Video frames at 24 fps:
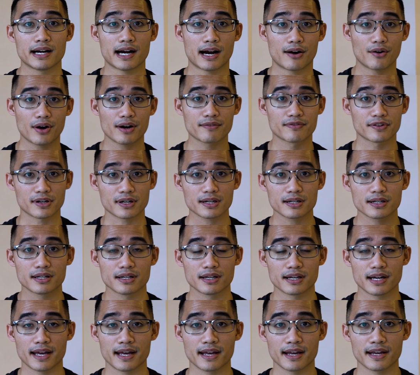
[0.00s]
However,
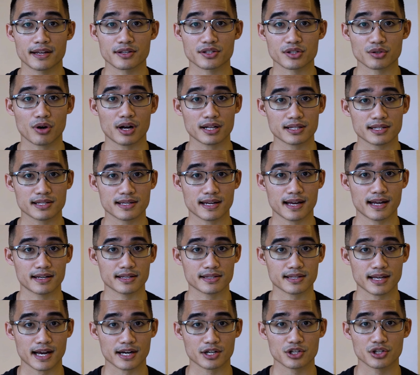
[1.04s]
a squat stand
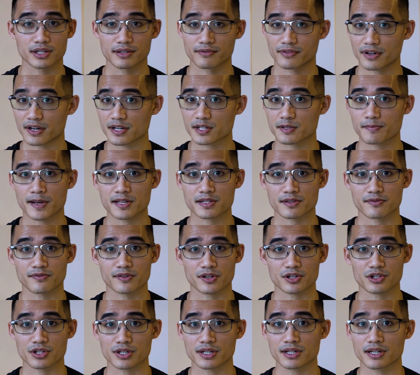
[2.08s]
is actually very space
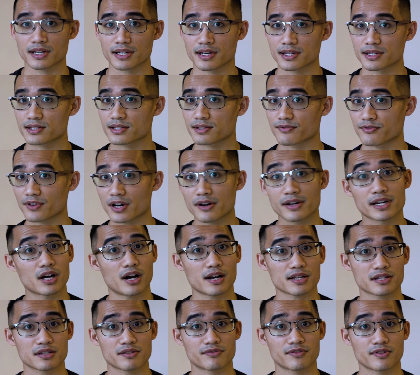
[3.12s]
efficient, it's very
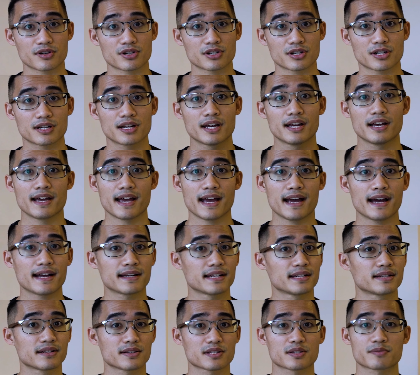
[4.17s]
cost efficient,
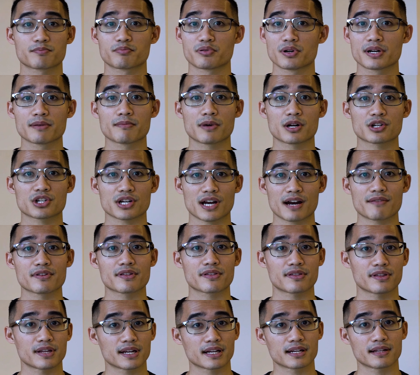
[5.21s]
and it does pretty much
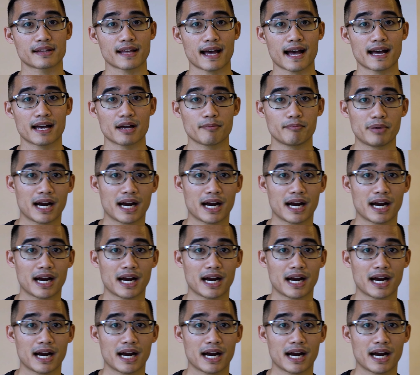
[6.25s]
everything that a